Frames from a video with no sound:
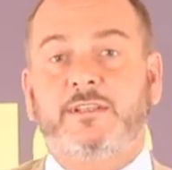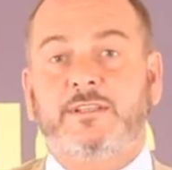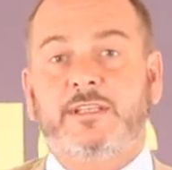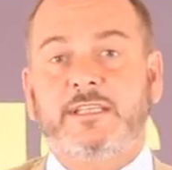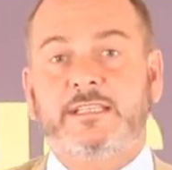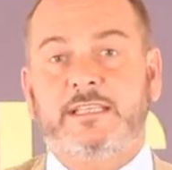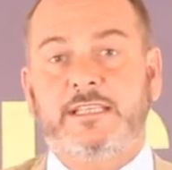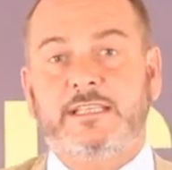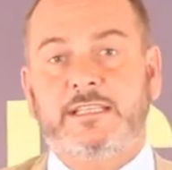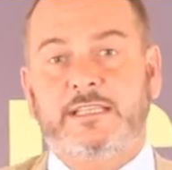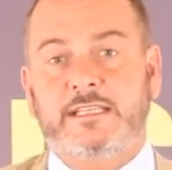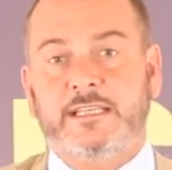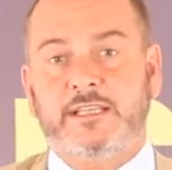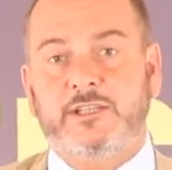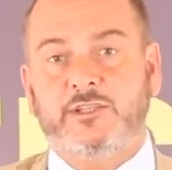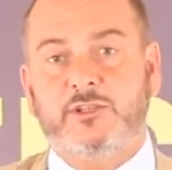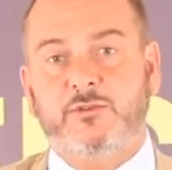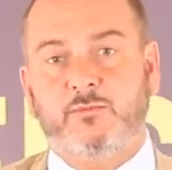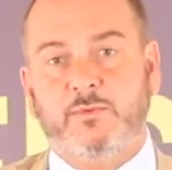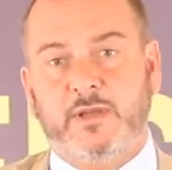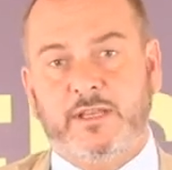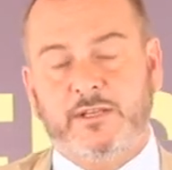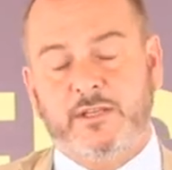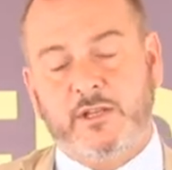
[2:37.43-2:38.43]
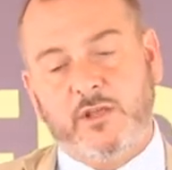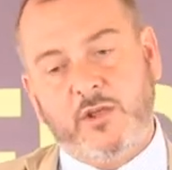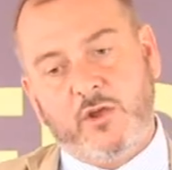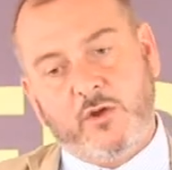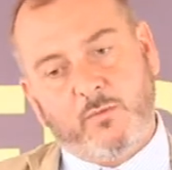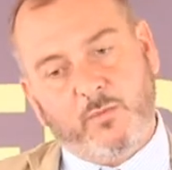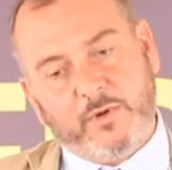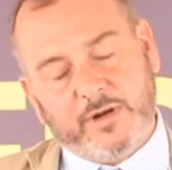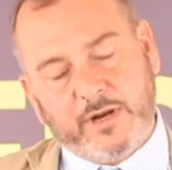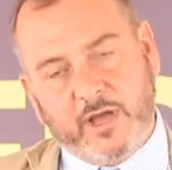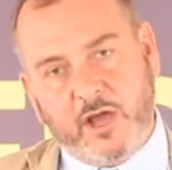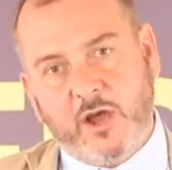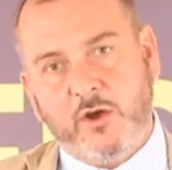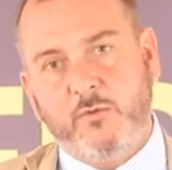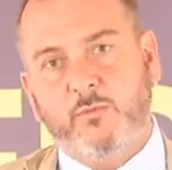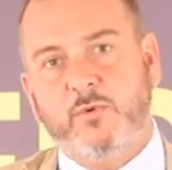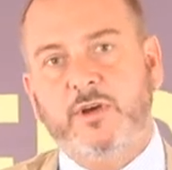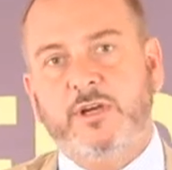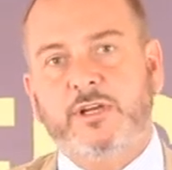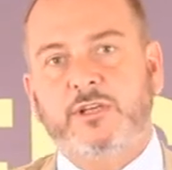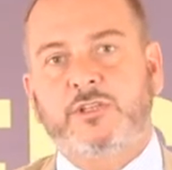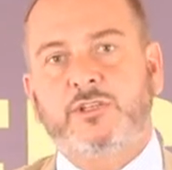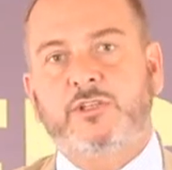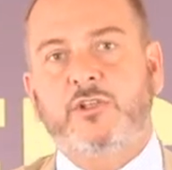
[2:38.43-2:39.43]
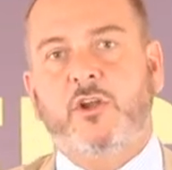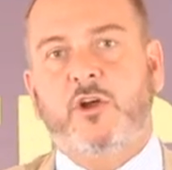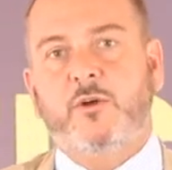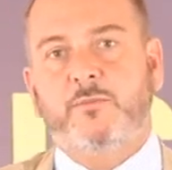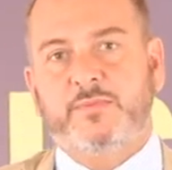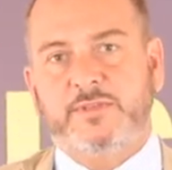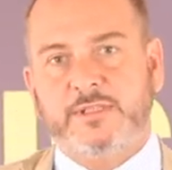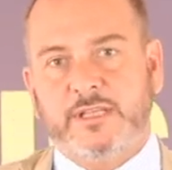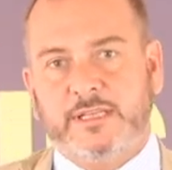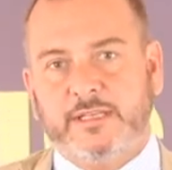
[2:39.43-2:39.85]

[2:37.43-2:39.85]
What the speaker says: This is the issue when our work stops,